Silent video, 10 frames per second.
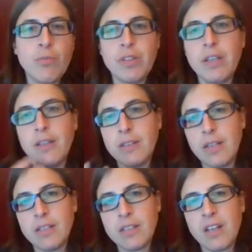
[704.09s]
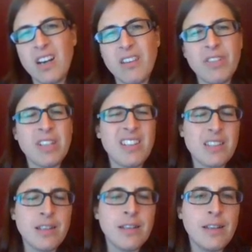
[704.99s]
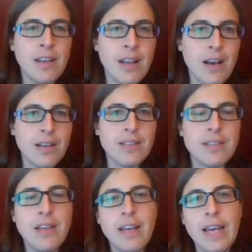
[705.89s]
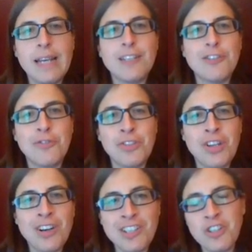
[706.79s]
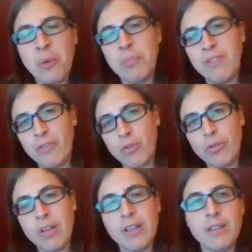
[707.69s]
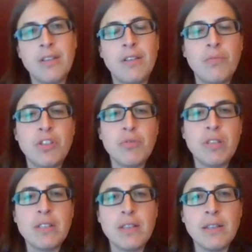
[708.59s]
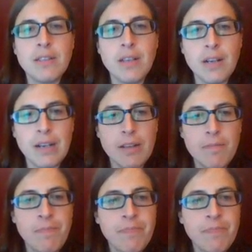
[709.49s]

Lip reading: with an intense carving, and that's kind of the last act of the ice before it retreats entirely.